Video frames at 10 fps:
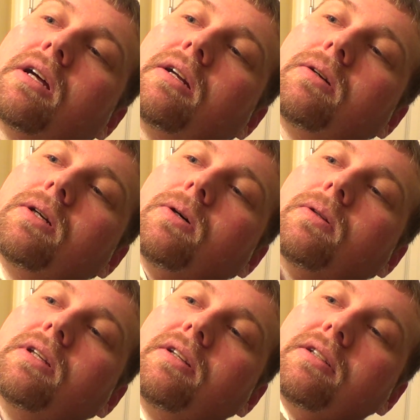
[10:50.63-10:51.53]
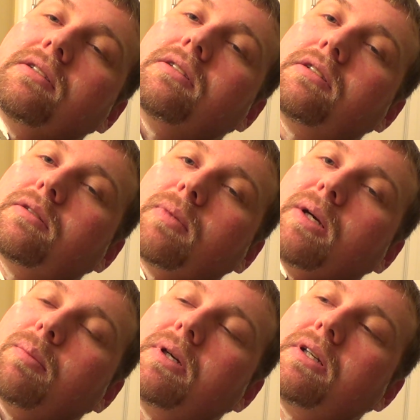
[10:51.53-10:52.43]
I don't know, and this is just my
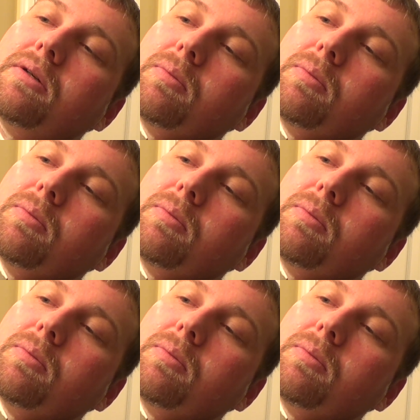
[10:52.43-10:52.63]
opinion,